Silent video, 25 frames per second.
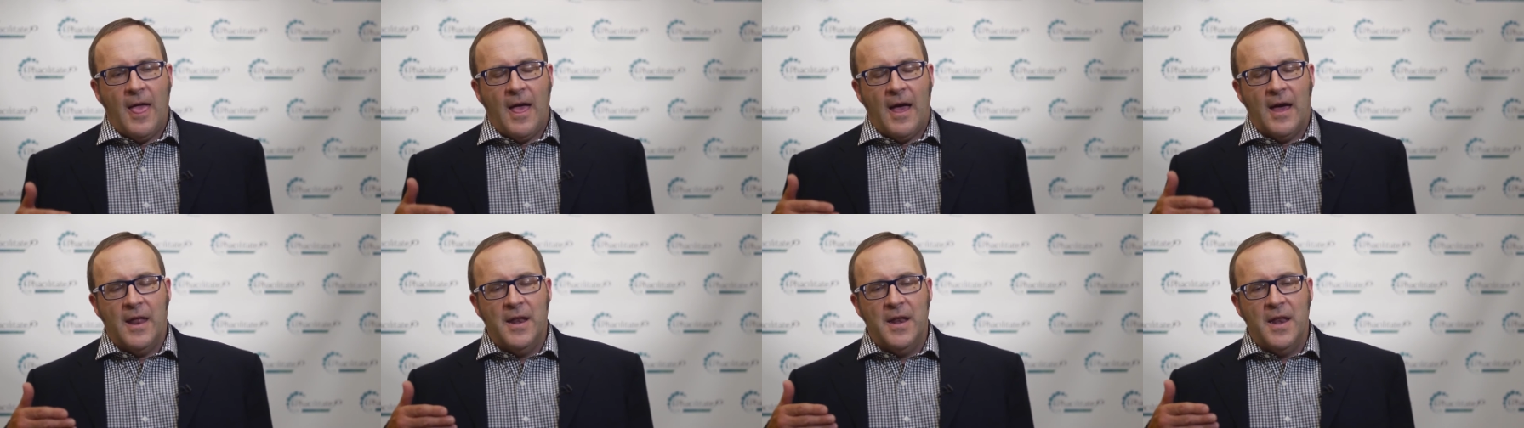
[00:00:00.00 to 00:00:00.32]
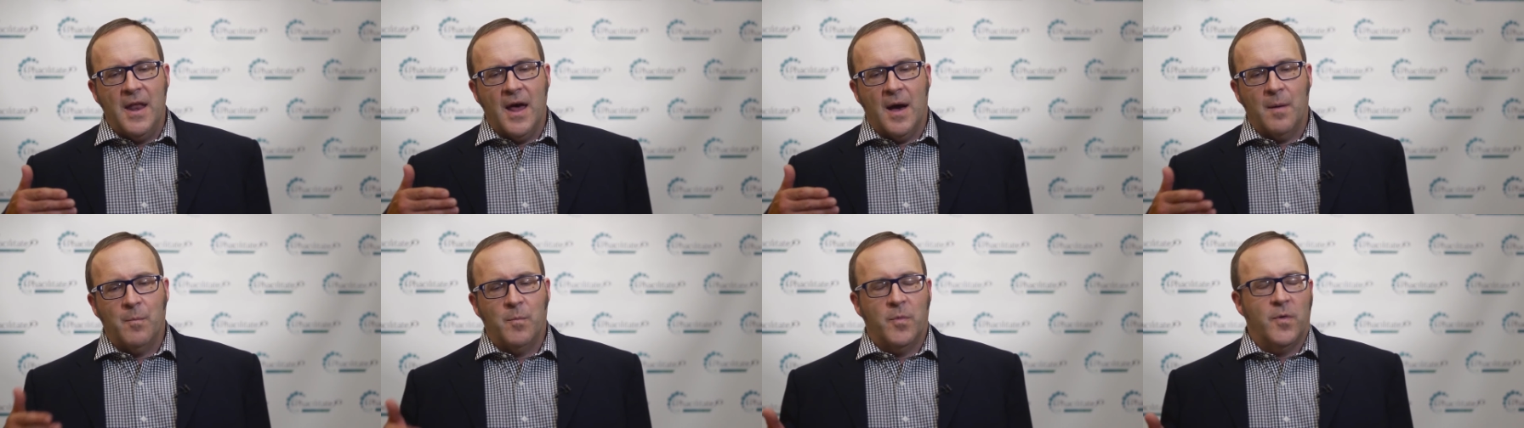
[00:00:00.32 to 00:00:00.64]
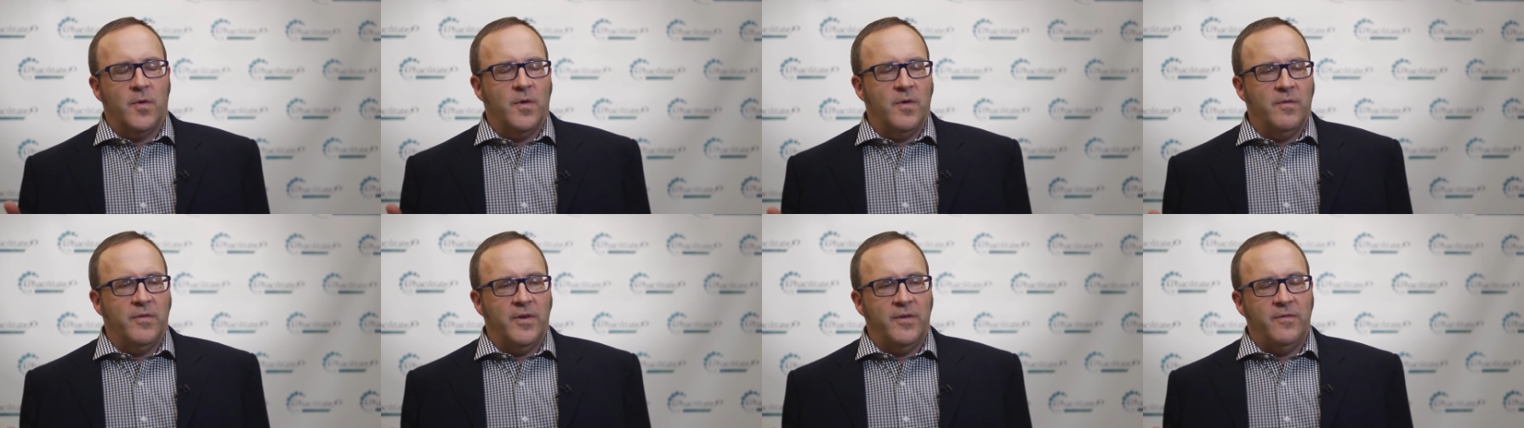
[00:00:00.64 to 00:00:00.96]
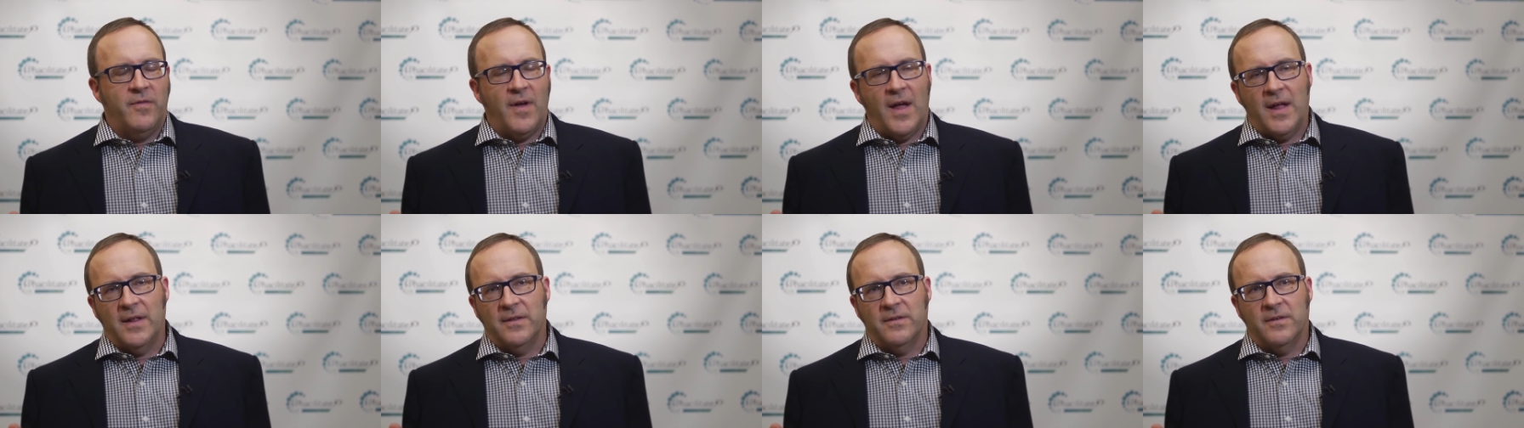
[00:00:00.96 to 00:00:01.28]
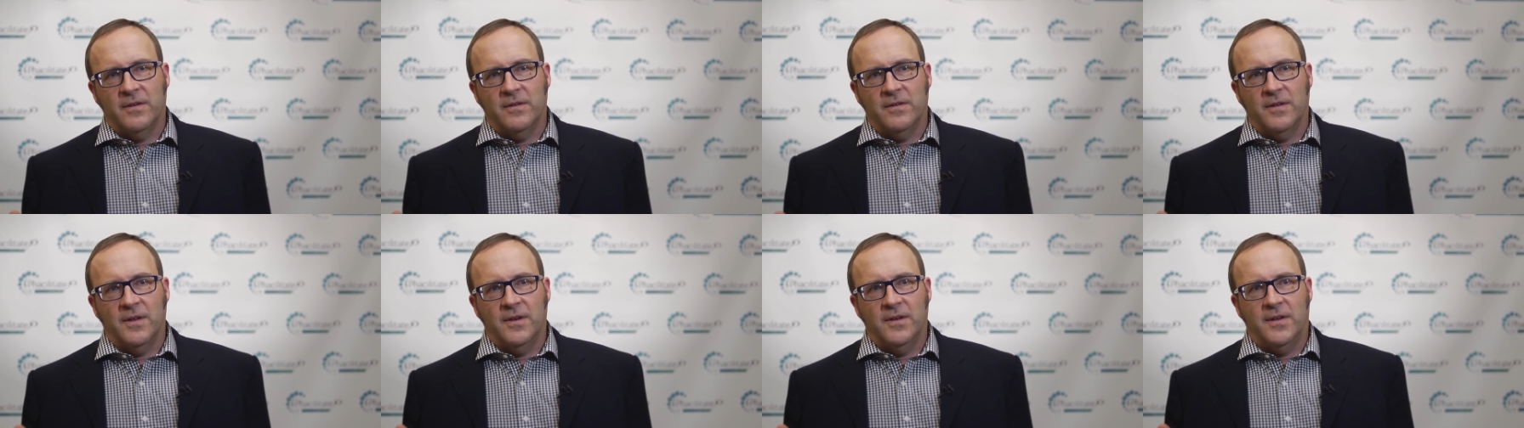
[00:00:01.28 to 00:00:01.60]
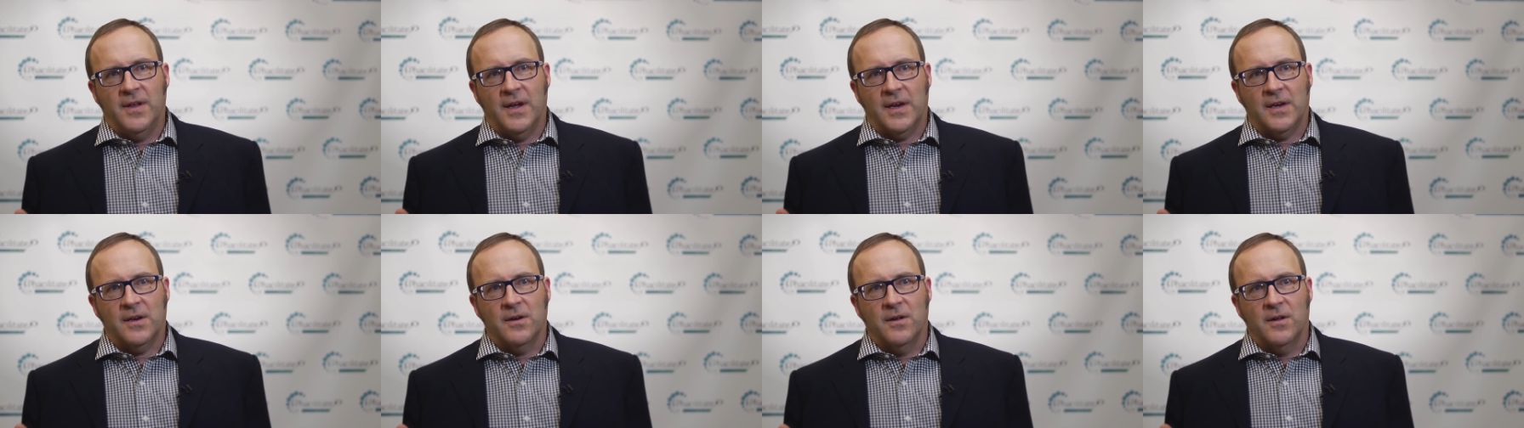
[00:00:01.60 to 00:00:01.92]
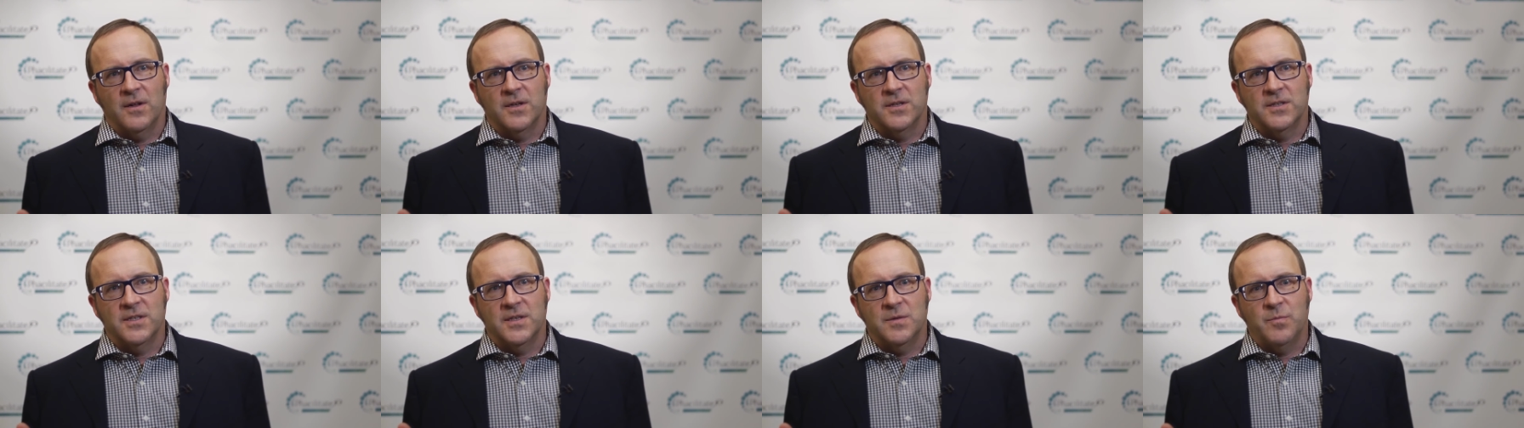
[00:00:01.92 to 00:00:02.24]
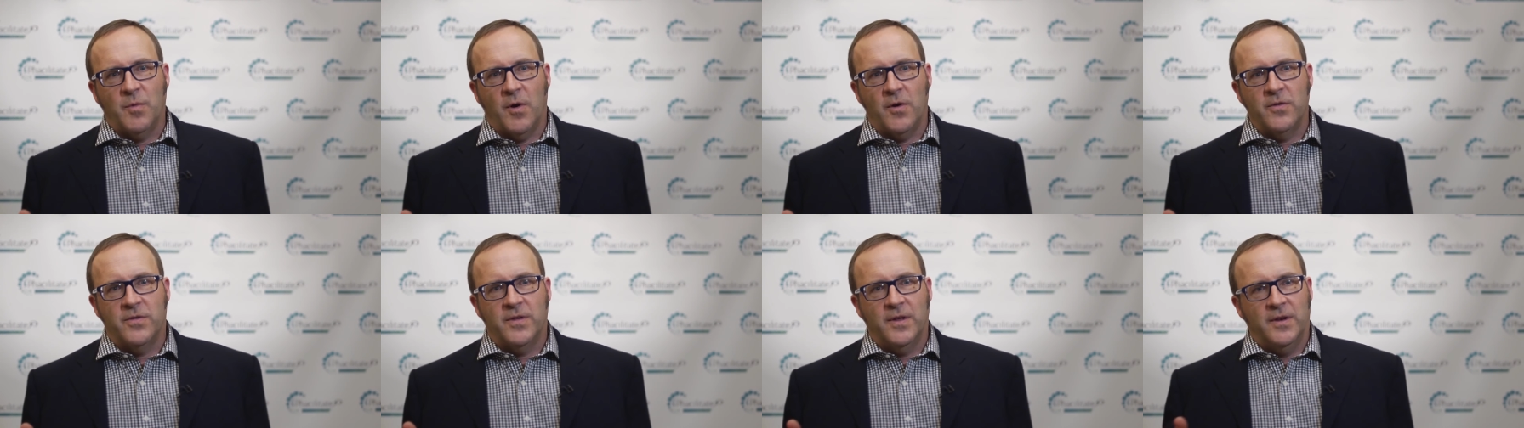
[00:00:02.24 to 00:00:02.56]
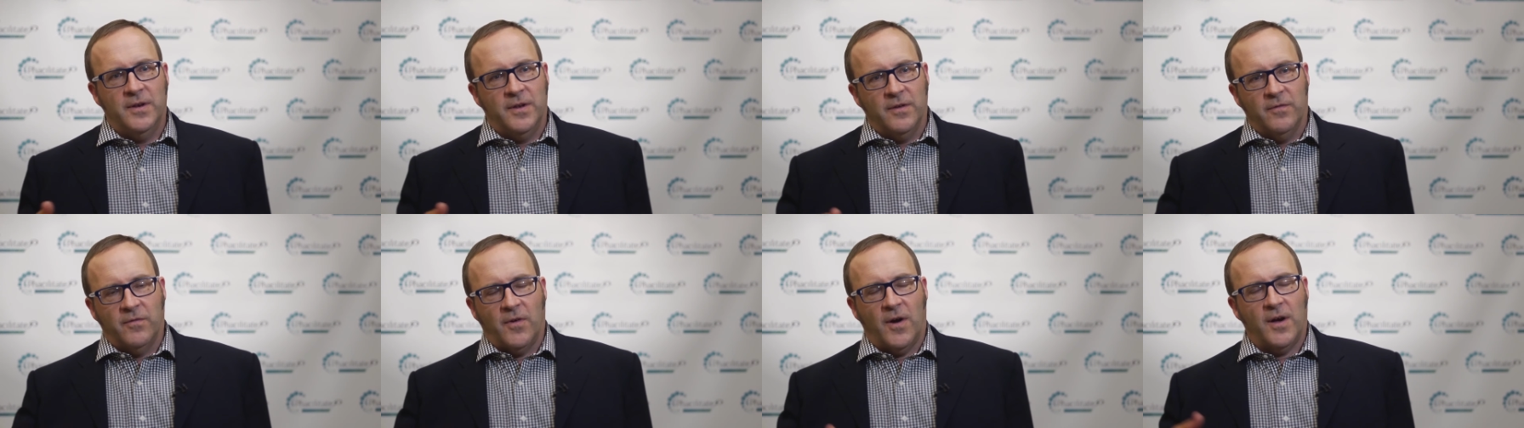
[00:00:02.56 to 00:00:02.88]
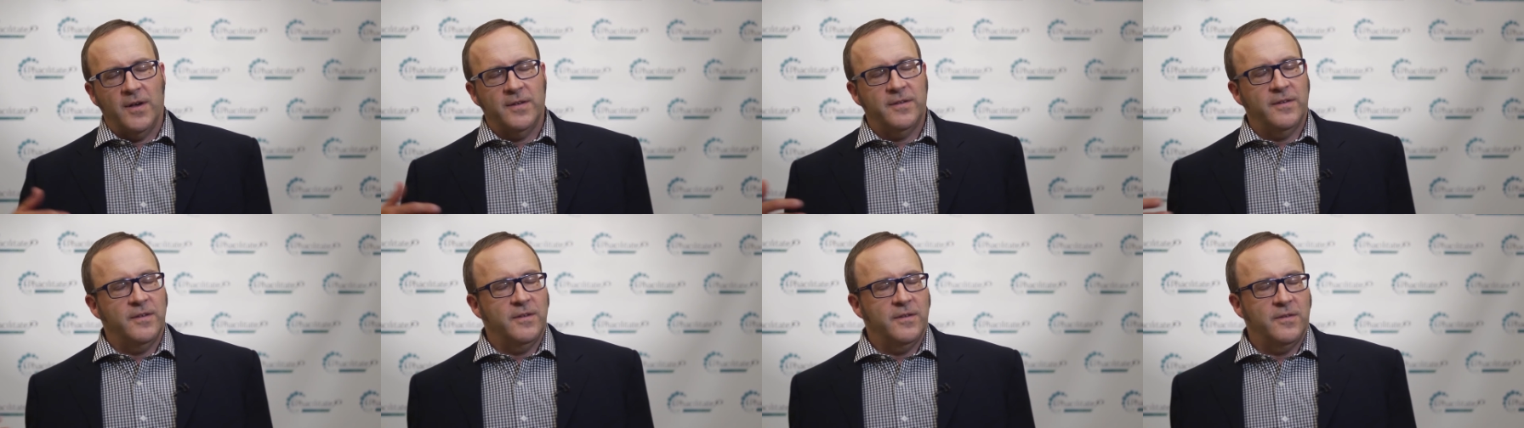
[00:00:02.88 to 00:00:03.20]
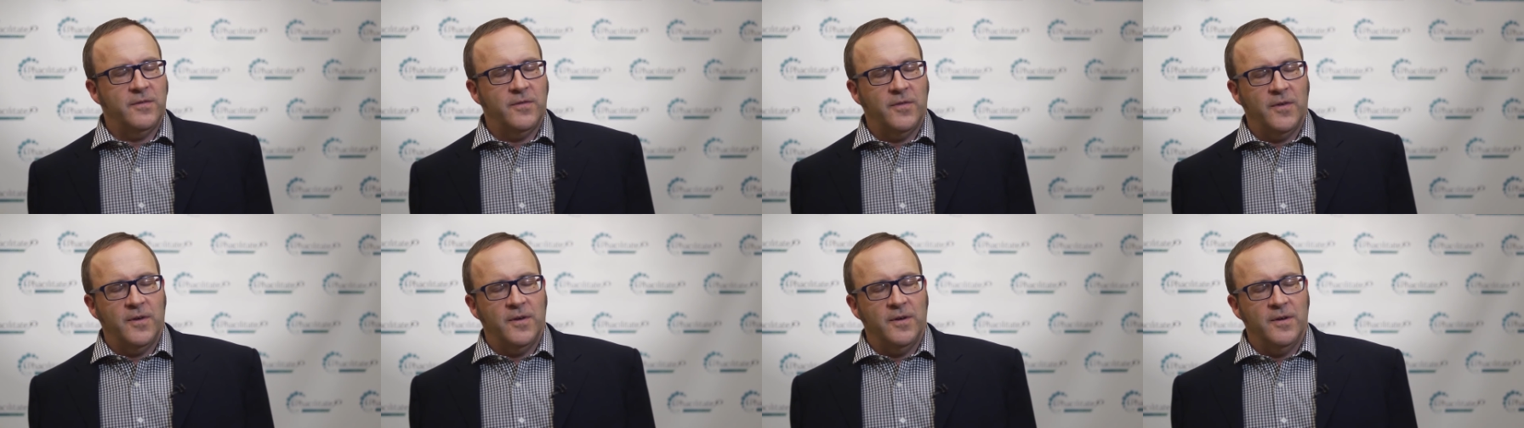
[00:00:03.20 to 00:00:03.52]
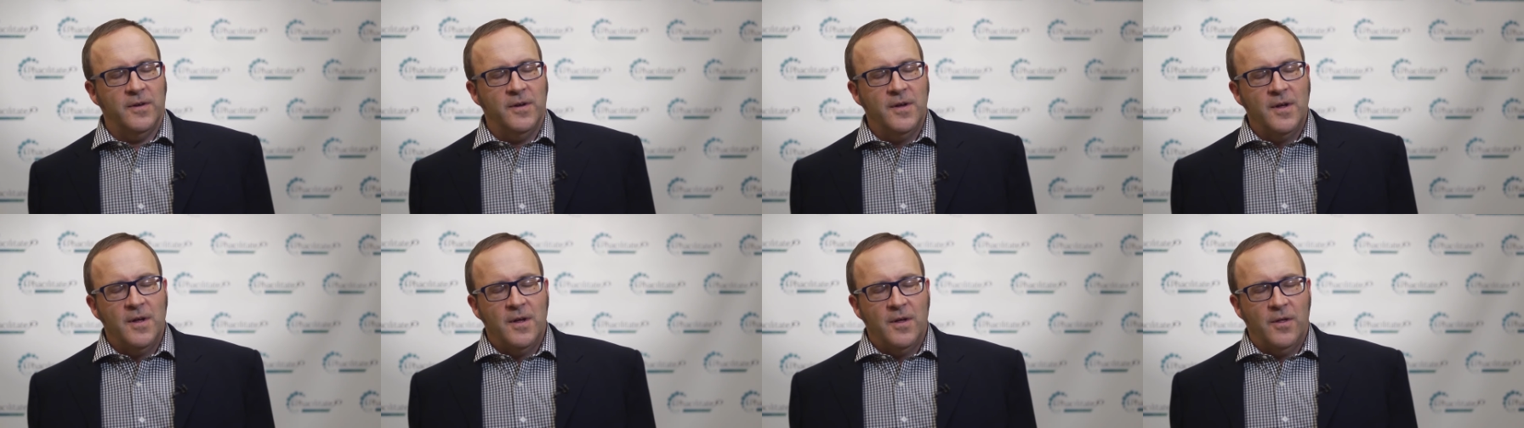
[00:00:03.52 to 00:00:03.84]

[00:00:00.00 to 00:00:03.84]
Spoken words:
a number of advances in technology, both in devices for